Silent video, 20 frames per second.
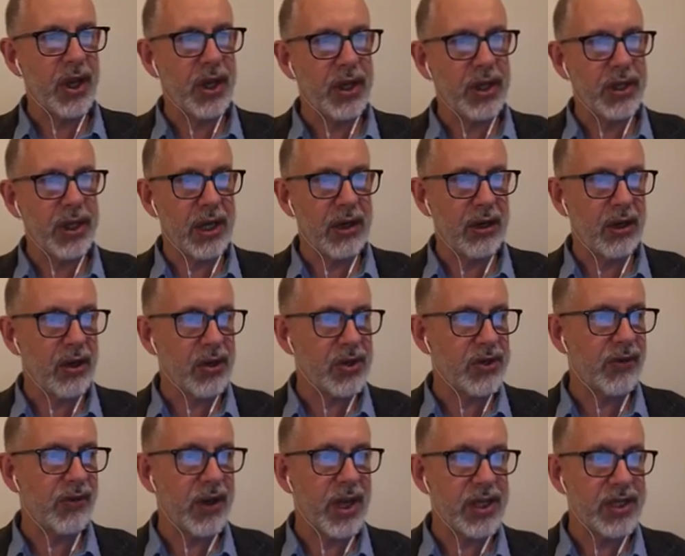and there are lots of
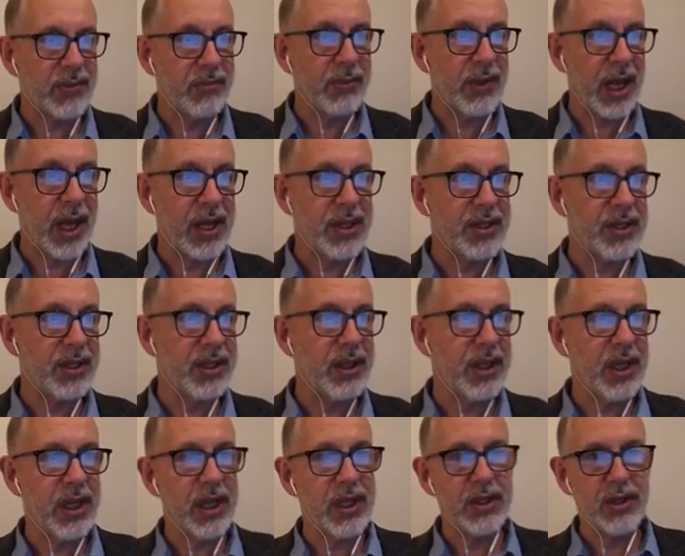lesson plans and
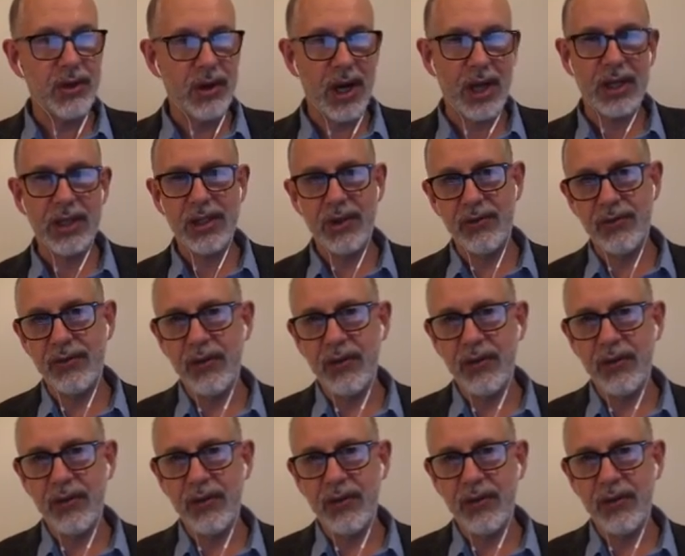interactive